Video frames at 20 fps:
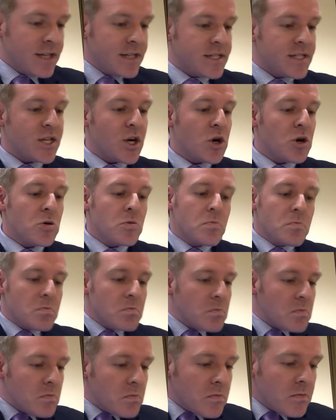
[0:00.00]
So
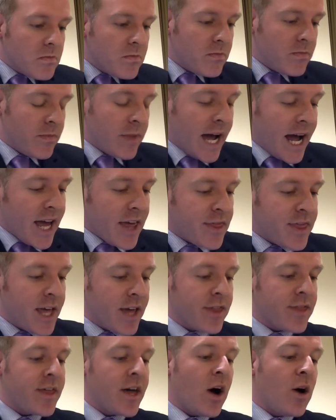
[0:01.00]
I
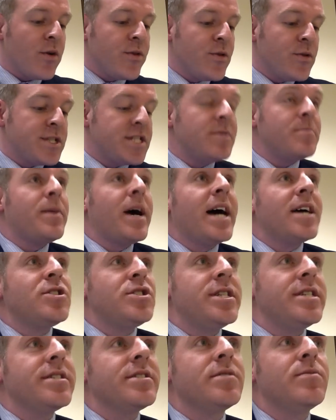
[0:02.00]
think that although St.
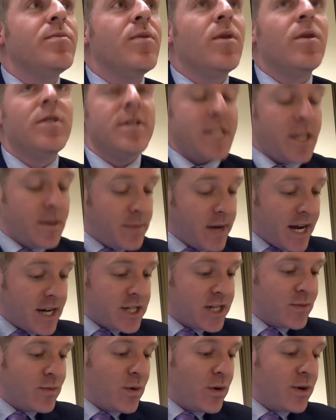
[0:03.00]
Patrick
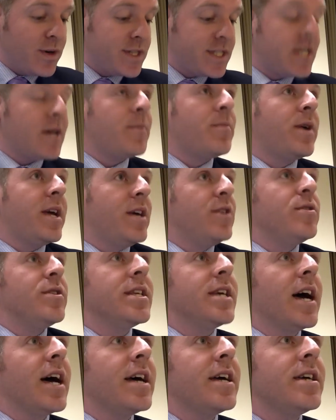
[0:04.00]
was a pretty
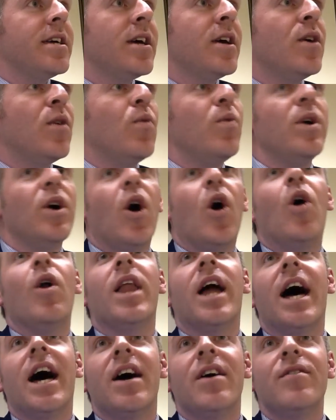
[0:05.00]
good guy, we
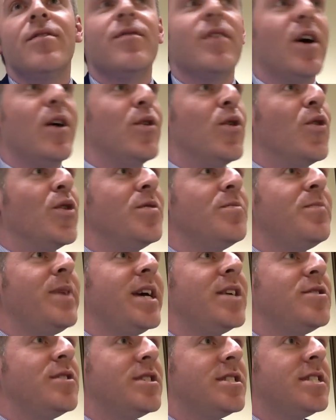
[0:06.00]
all have our own
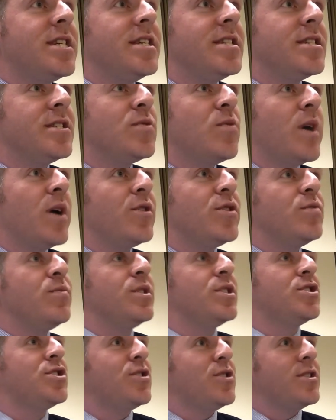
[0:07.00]
patron saint as well that
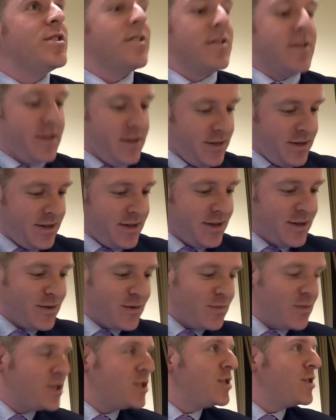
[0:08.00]
we
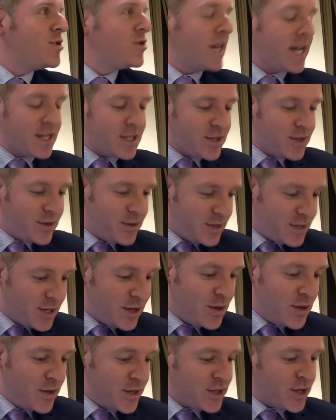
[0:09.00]
should try to
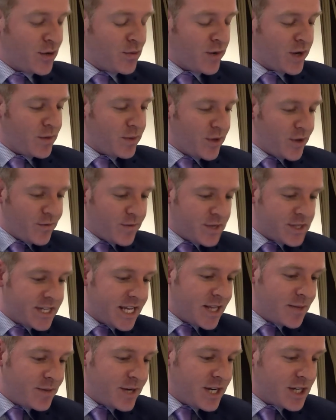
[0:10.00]
look to when we look for
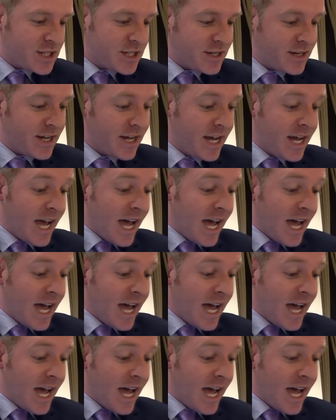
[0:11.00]
celebration.